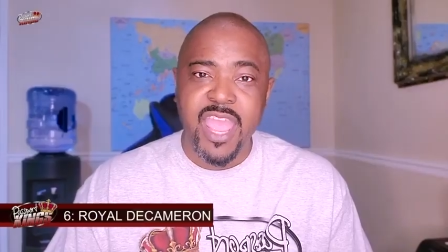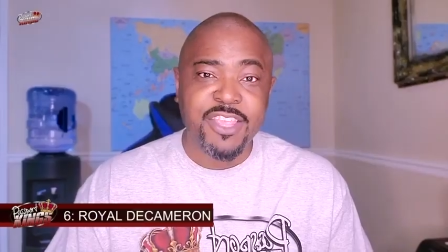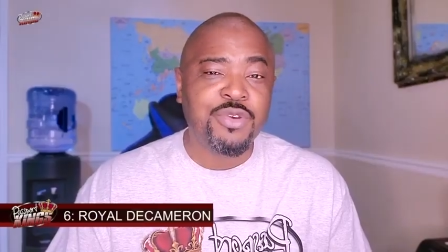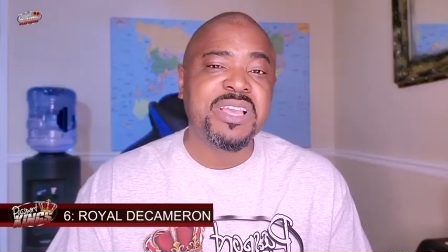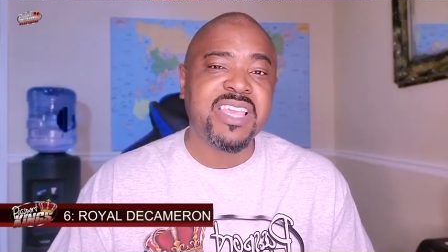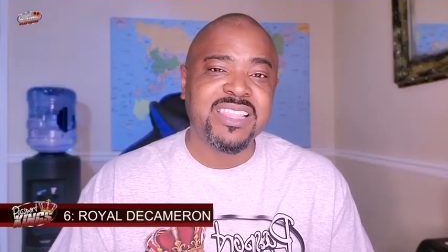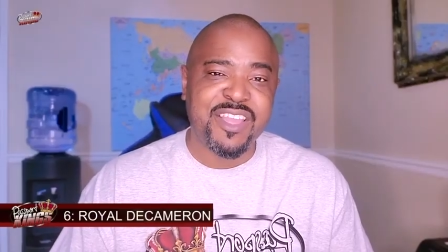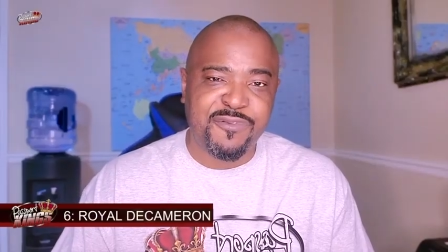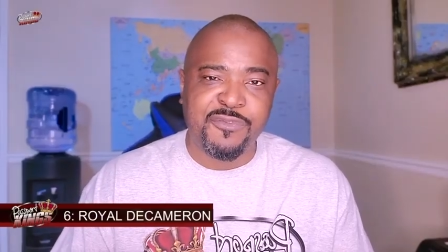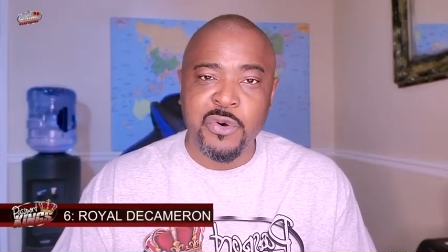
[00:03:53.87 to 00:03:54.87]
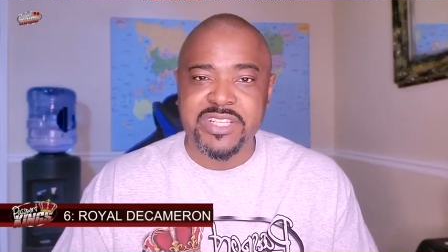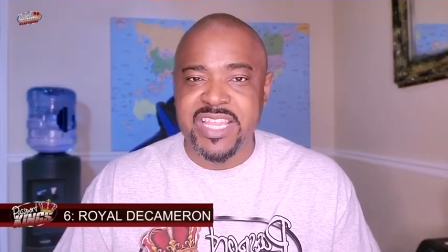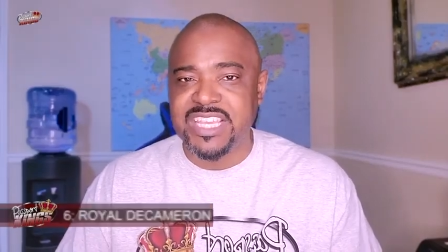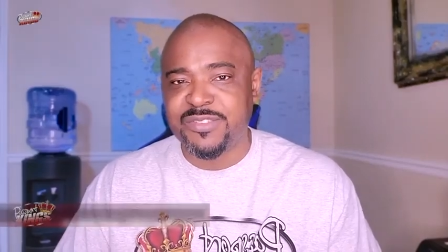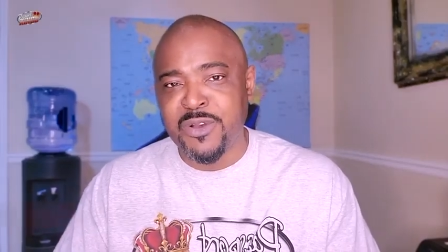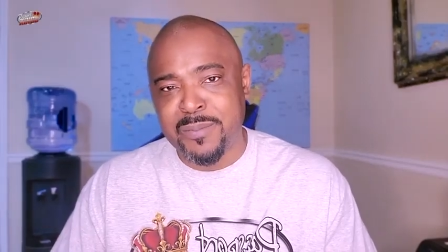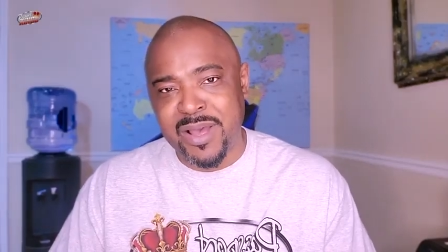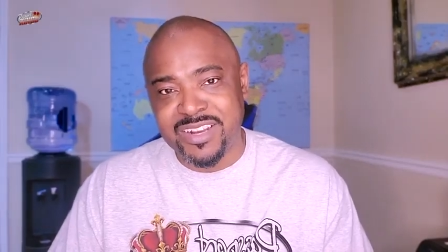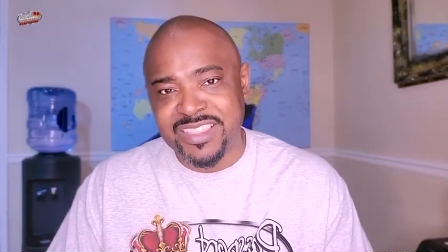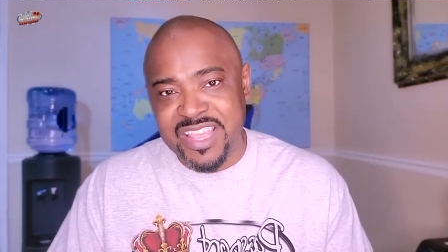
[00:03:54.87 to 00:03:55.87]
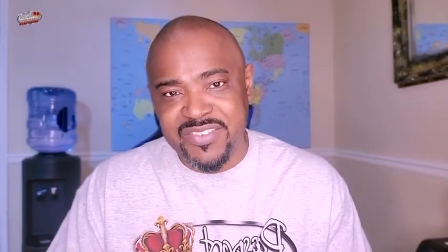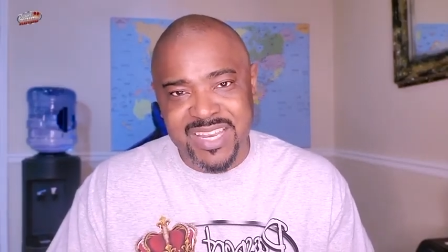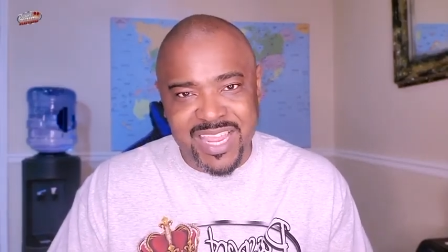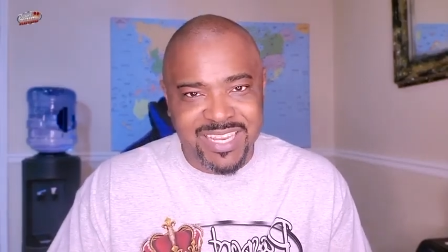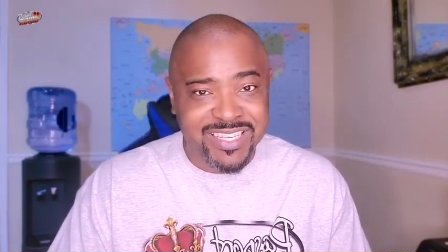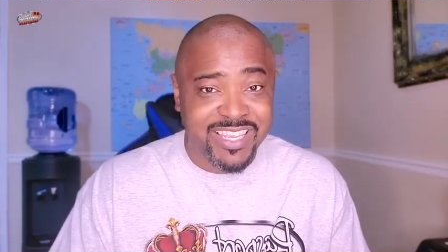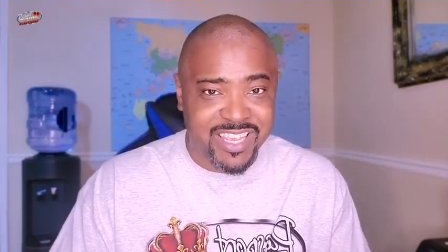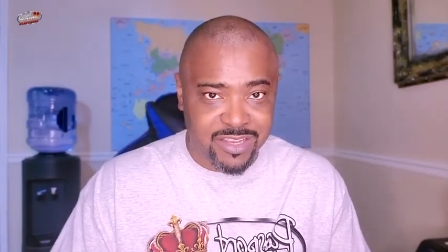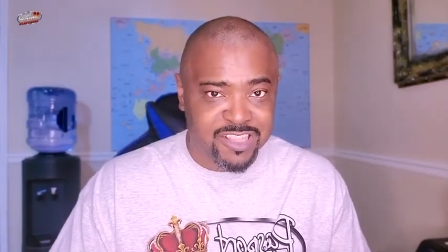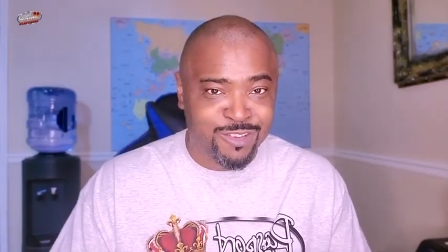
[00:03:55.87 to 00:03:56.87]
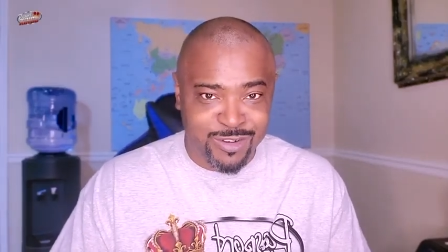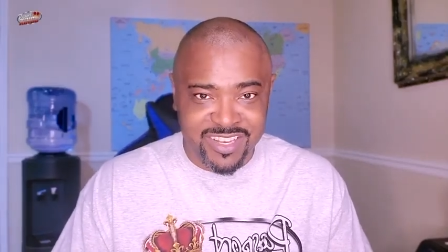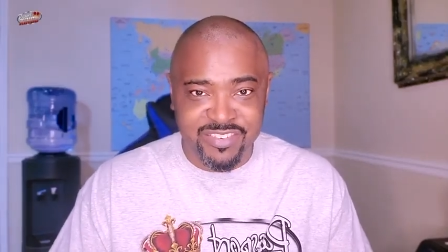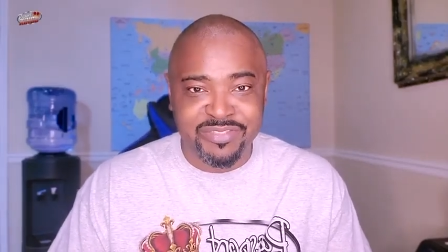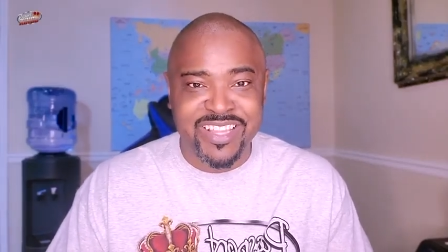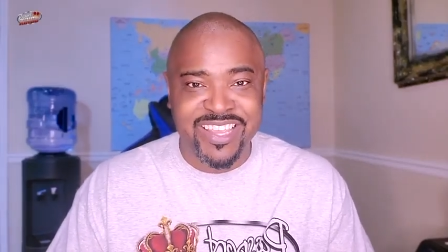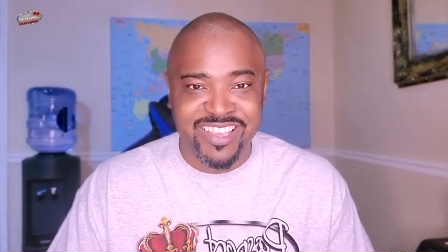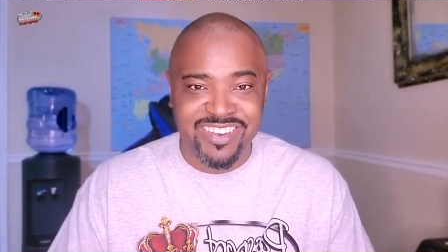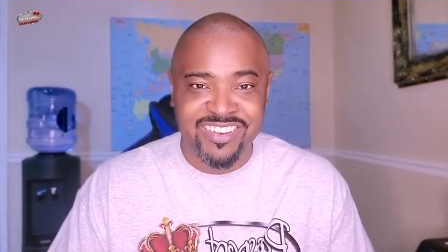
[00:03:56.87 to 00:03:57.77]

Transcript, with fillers: And you can get like four days for about eleven ninety, including the flight.